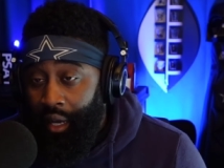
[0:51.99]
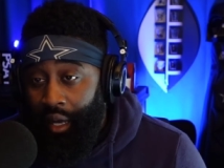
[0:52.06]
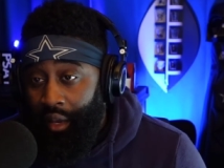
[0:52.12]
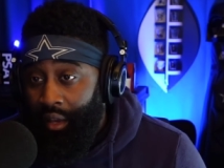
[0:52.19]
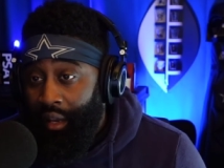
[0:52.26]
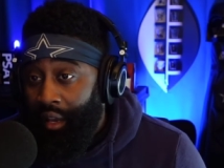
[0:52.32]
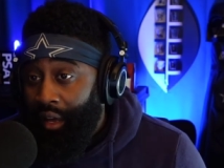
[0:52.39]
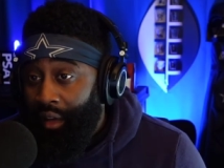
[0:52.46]

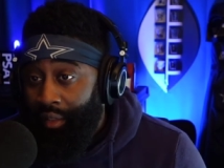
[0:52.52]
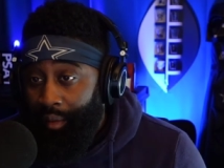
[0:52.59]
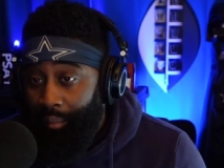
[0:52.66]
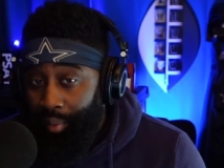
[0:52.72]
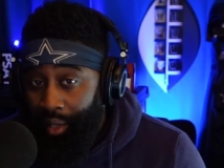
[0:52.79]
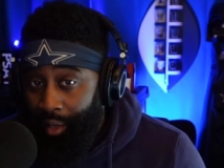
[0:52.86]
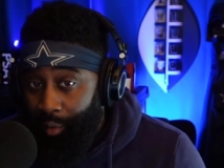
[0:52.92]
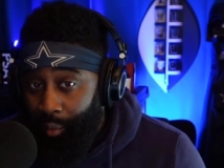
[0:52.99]
another
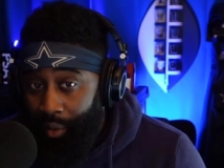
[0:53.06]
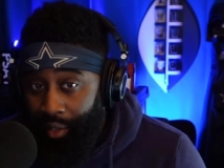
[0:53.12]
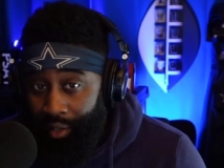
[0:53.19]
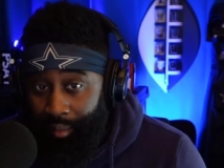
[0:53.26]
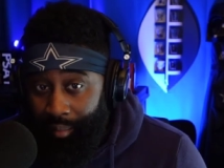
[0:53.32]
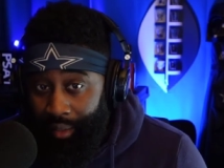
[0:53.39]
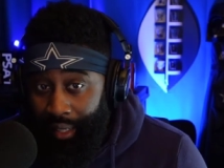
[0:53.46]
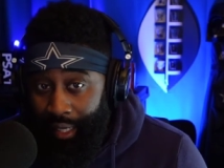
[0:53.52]
player wear
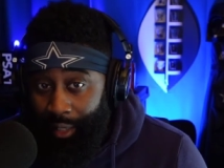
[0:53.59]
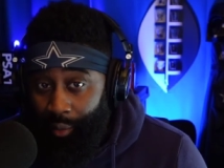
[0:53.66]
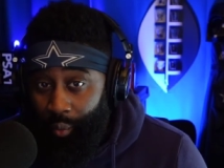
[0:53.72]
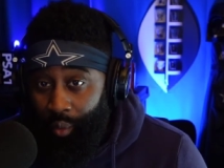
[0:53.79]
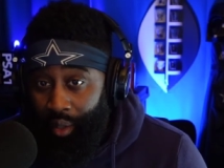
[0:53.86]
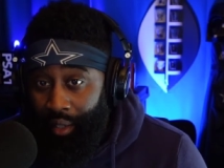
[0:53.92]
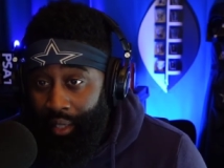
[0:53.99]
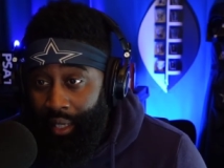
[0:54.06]
number
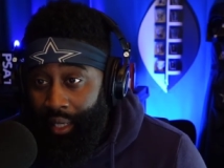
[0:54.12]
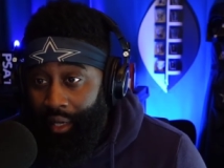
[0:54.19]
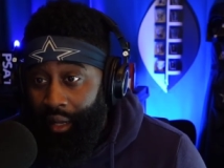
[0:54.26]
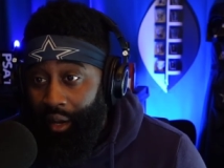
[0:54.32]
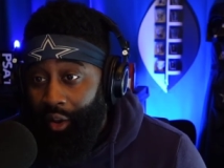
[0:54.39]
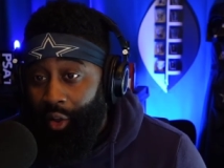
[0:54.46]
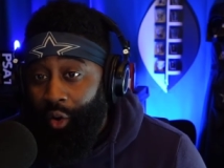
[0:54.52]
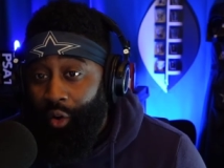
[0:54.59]
ninety-one in a
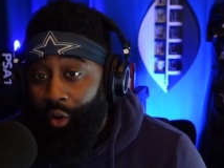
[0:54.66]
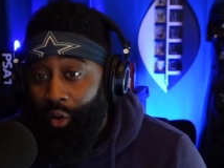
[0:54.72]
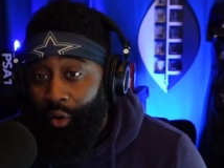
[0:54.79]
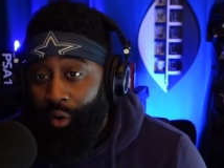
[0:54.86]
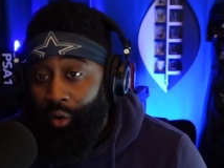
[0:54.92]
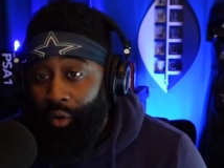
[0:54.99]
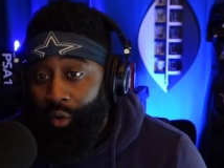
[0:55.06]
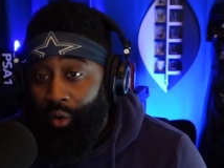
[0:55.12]

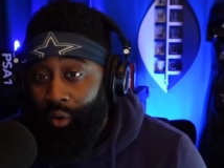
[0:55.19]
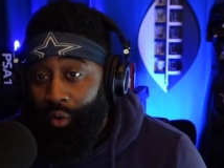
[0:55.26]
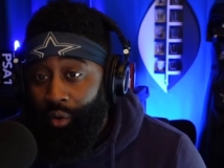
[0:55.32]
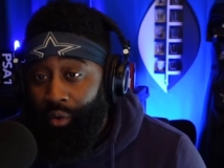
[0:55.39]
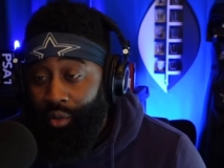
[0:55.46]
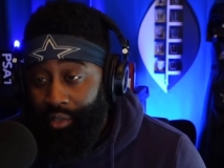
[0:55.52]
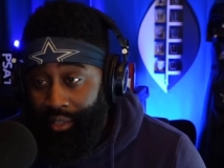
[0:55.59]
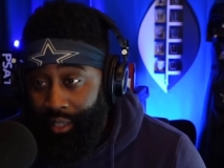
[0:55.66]

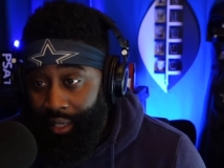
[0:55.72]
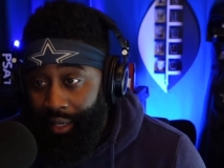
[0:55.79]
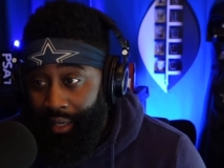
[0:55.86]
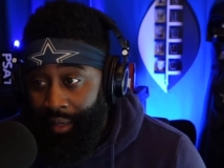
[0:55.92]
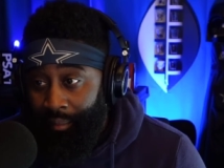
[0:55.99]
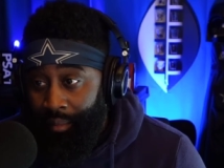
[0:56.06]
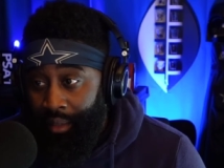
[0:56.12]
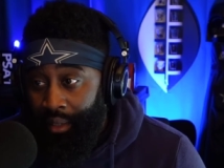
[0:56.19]
long
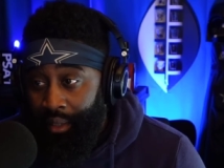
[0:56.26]
time.